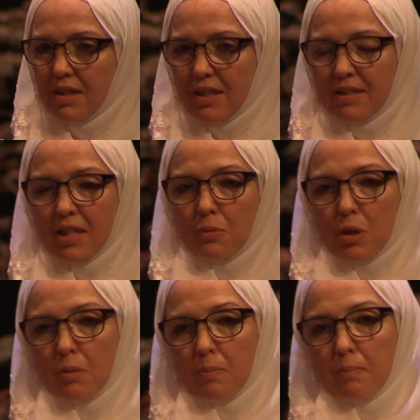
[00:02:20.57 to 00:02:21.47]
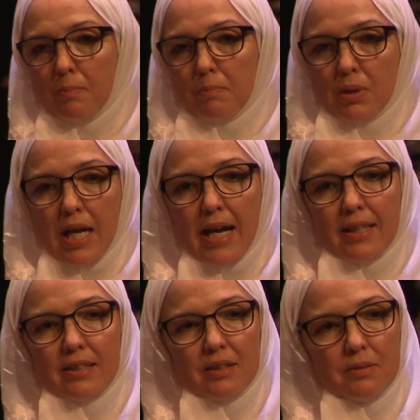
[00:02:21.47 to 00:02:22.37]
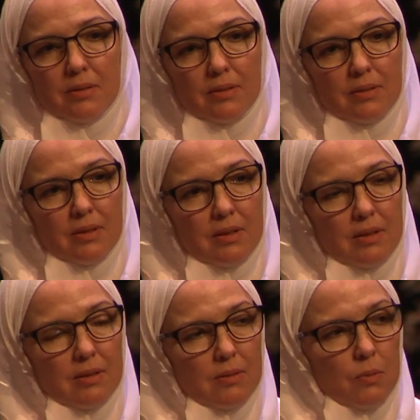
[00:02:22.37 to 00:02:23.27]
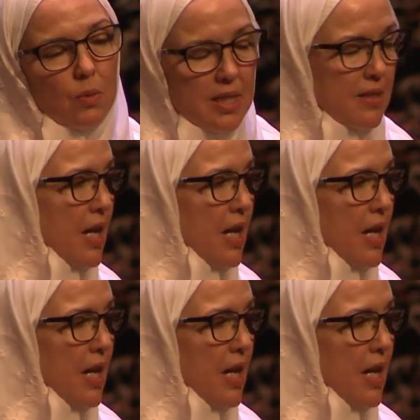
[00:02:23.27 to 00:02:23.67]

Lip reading: And they were Black, West